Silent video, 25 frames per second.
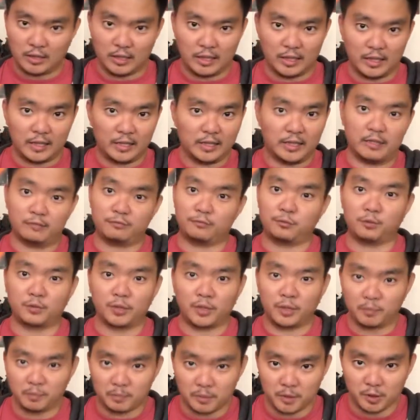I have to
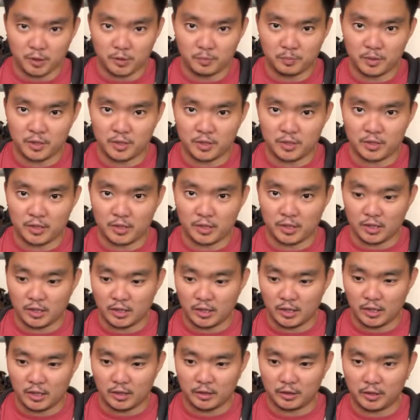keep this piece.
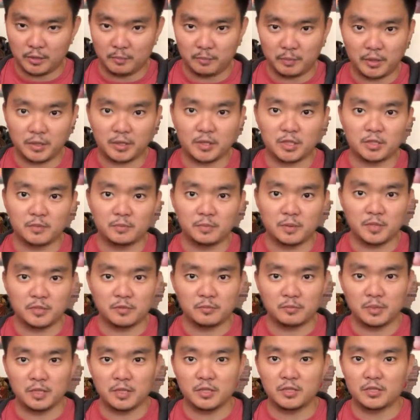Keeping this piece
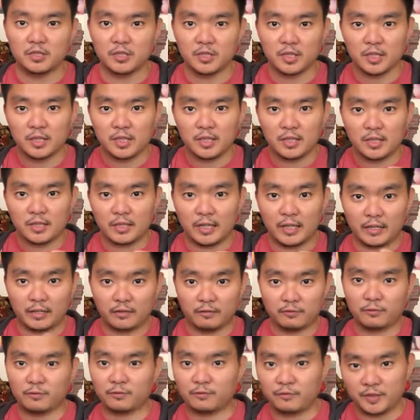means I
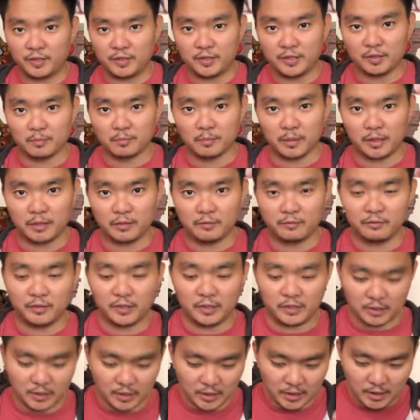have to fix the muddy
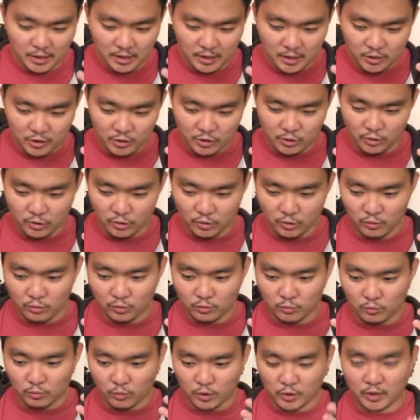feet.
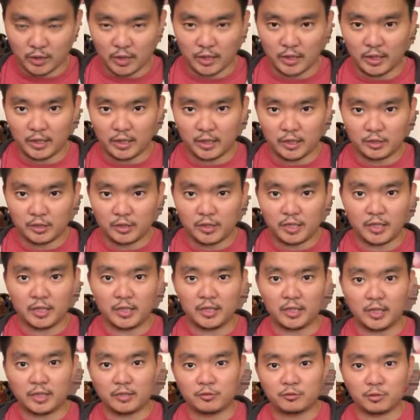So what I
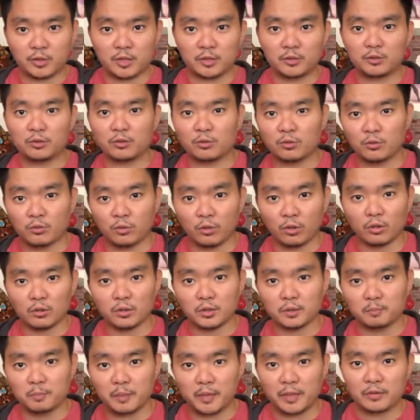did, I tried to call
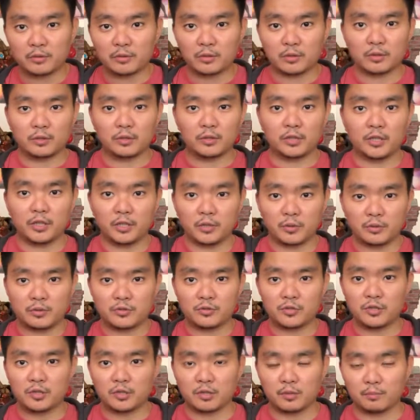a painter here in
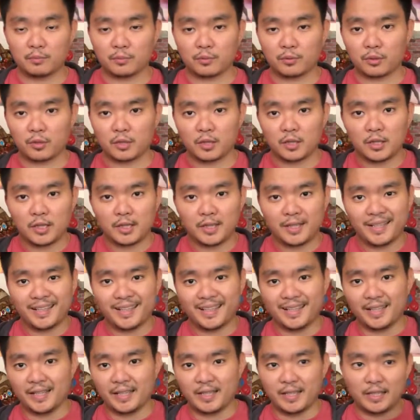Singapore
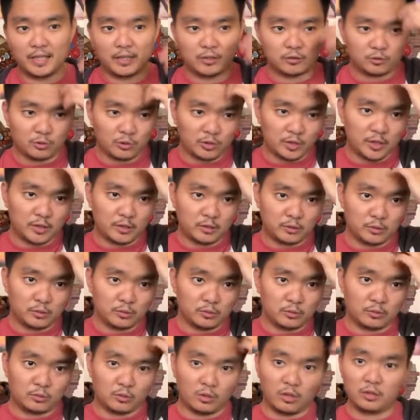and tried
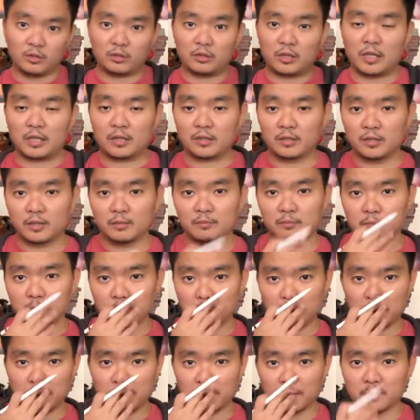to contact them.
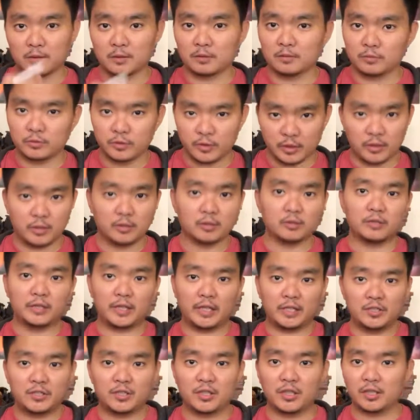
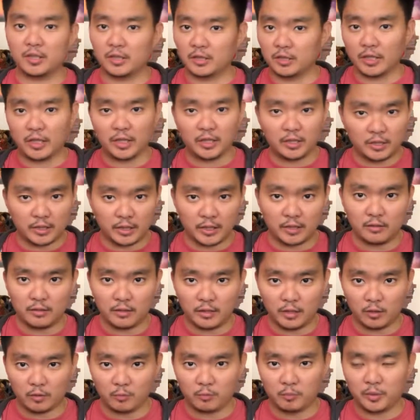They said that they can
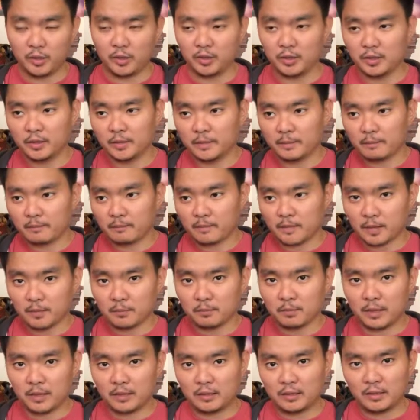help me,
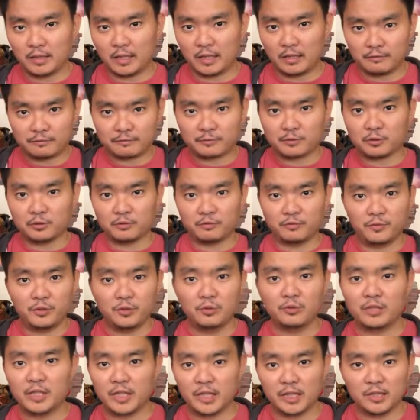but after a
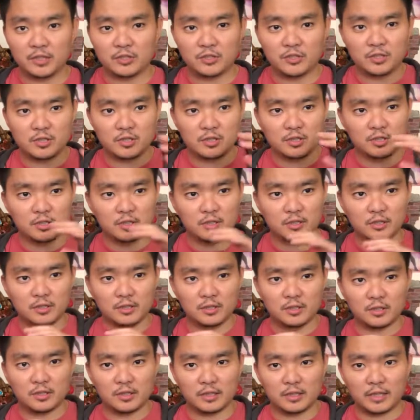few days
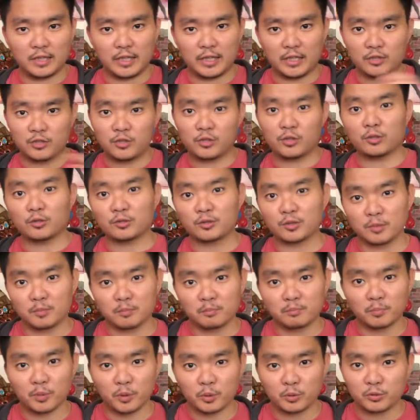I saw some
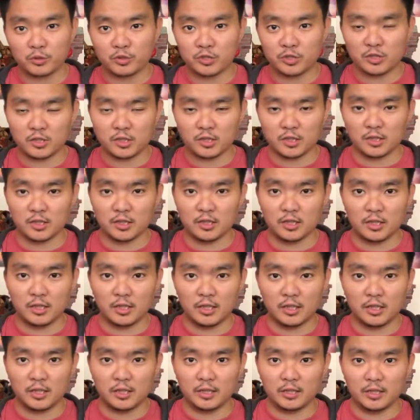posts
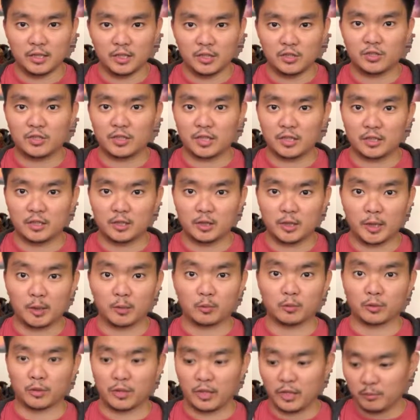and they said that they
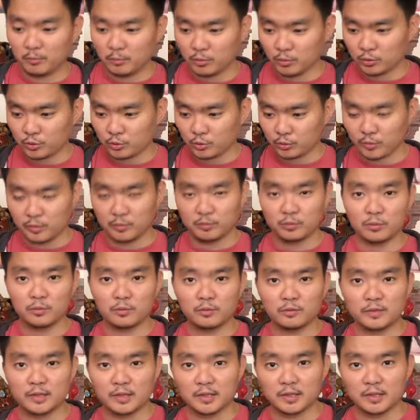were able to remove